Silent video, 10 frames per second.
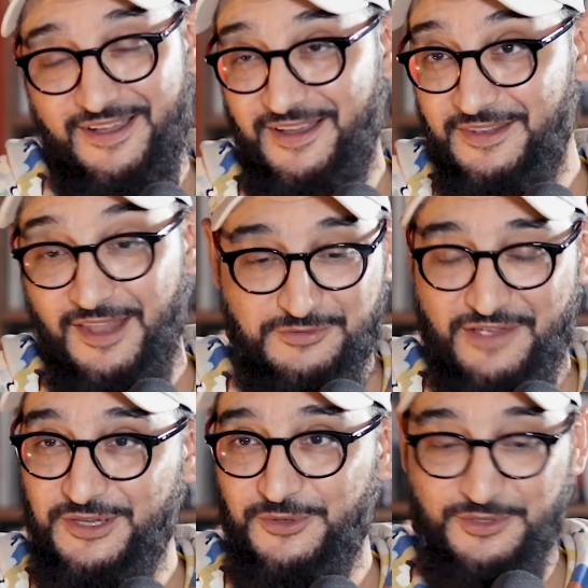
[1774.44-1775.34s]
I loved
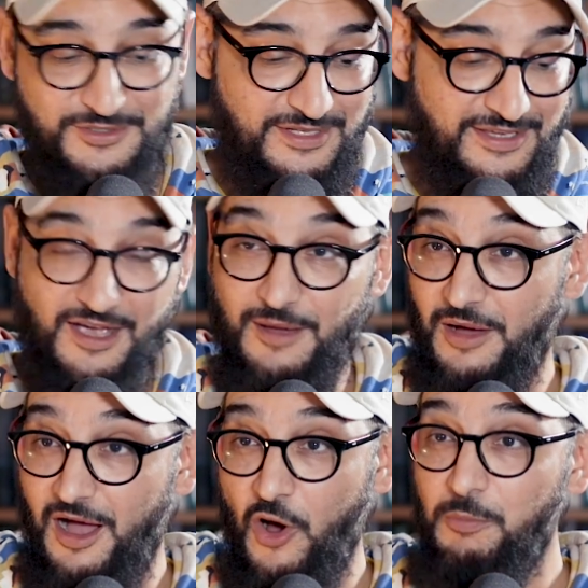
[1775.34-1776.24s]
having you on today.
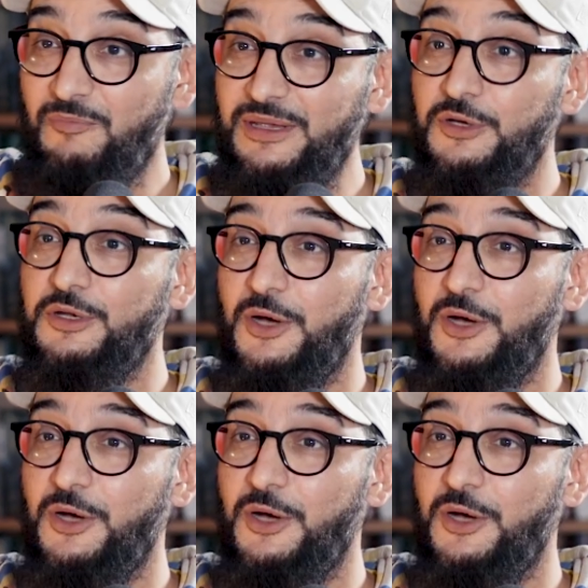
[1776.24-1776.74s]
I hope I've been a good